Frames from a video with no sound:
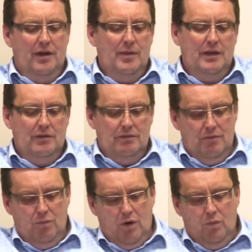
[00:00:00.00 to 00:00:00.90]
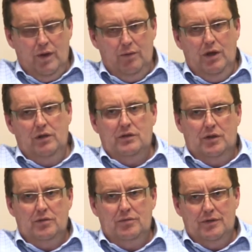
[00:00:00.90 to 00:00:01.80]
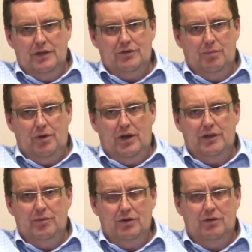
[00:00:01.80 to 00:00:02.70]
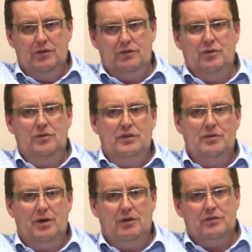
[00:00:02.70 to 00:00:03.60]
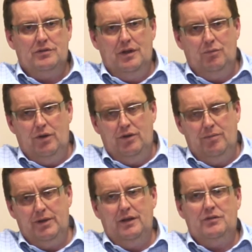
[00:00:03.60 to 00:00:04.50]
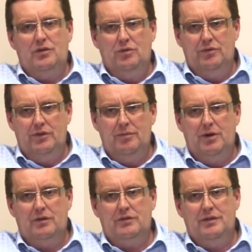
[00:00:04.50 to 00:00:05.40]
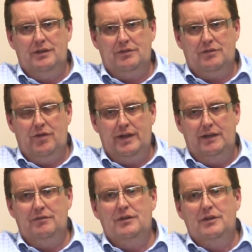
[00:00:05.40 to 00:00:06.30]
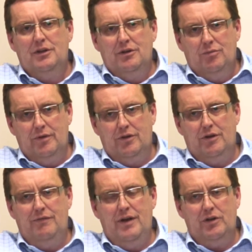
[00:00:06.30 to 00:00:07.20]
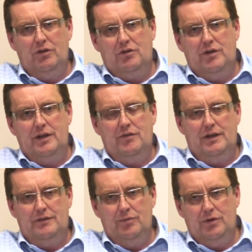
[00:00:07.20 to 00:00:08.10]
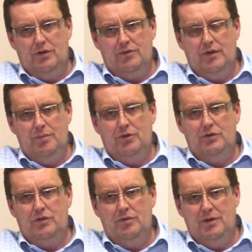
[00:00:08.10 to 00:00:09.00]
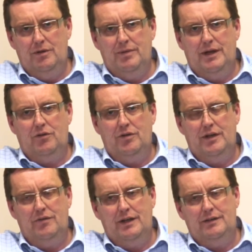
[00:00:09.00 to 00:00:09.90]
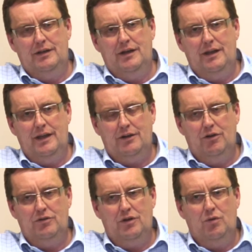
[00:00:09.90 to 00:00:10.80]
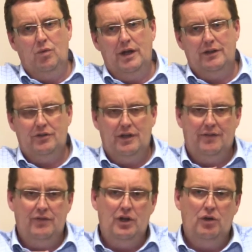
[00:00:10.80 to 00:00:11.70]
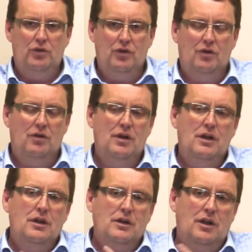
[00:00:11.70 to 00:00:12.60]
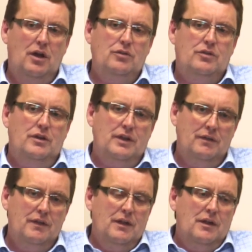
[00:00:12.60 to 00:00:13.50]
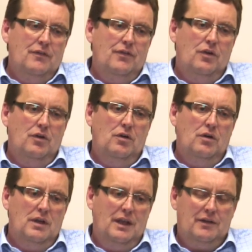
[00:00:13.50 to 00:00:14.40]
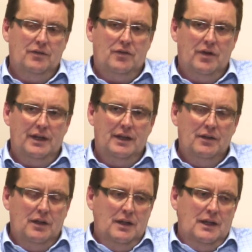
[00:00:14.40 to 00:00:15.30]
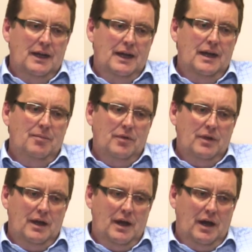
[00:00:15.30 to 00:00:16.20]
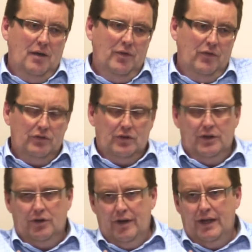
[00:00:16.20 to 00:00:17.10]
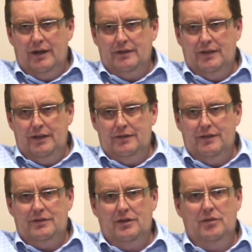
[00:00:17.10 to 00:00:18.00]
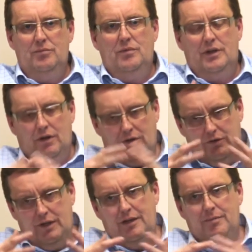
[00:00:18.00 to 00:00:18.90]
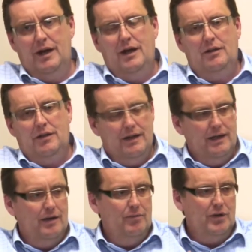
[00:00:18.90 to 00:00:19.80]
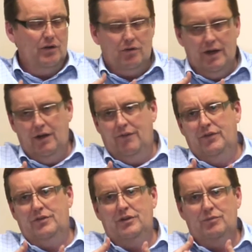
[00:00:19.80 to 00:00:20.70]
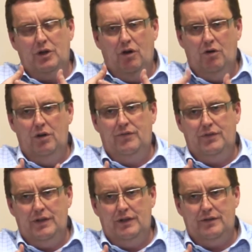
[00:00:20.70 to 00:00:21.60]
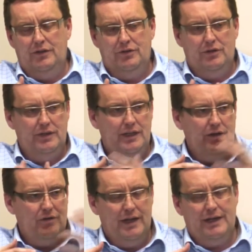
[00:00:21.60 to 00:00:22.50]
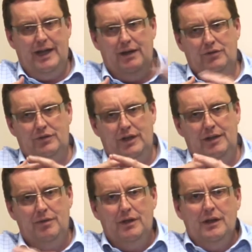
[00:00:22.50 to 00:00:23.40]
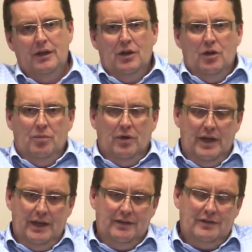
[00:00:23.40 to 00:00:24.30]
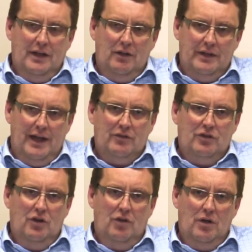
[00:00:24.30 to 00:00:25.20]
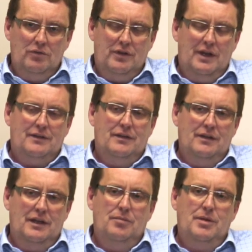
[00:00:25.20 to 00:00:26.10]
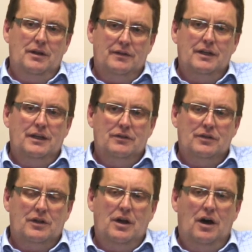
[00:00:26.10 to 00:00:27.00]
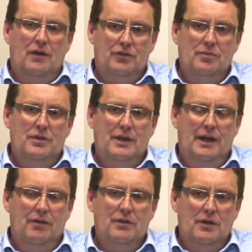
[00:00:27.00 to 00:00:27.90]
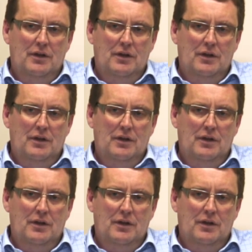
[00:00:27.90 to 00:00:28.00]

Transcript: I mean, what we will do is supply you with all the tools in the box, and one of the biggest tools in your box is credit. We've got a very good credit rating. We've got a £3.2 million credit rating, and that goes a long way. So you'll have no door closed on you for lack of credit. Um, uh, we've also got a great IT system. We've got good email. Uh, we've got great offices. We've got all the facilities that you'll need, a great accounts team. But then it's still down to your own tenacity and ability to carve something out.